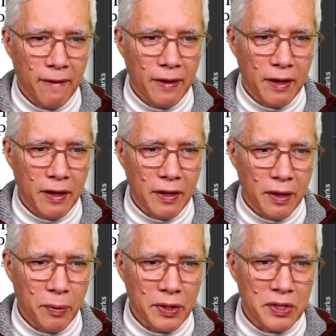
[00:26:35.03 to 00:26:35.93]
And I
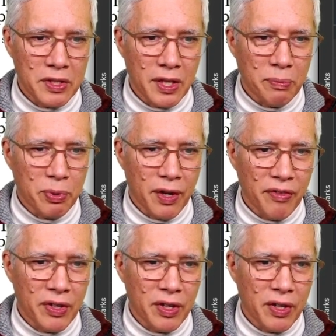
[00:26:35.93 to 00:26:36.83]
want to take
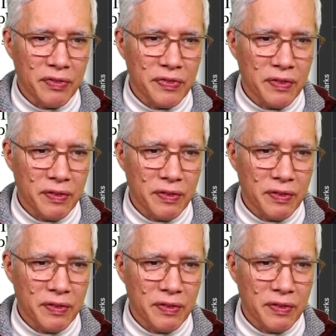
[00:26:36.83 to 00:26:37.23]
private off.